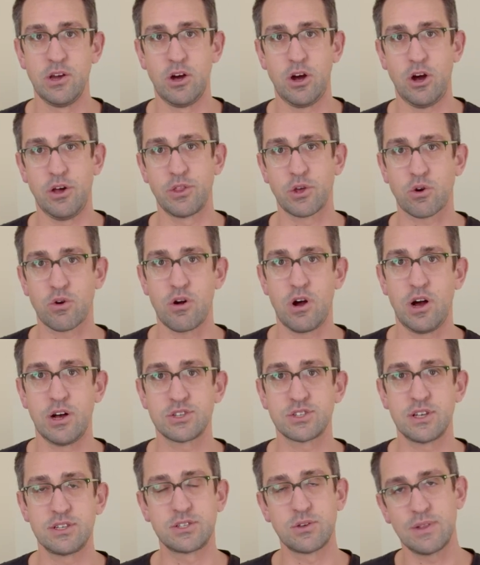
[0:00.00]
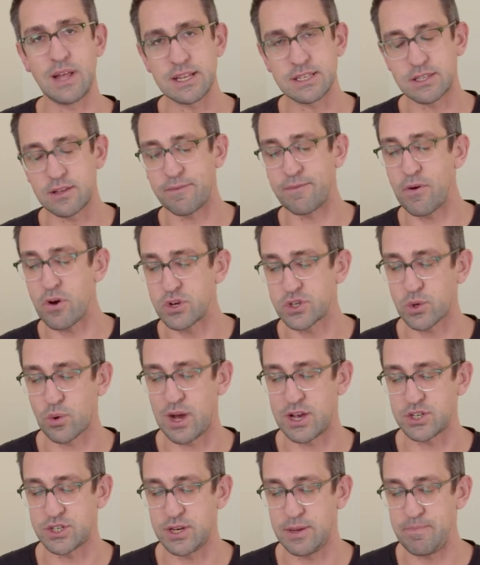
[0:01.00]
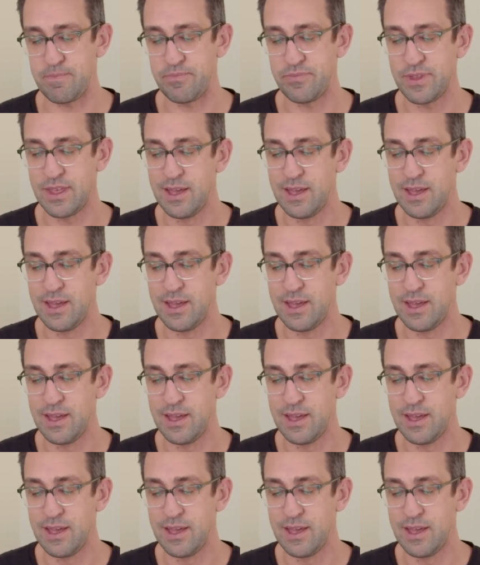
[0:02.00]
on the cross. And so that's the first question.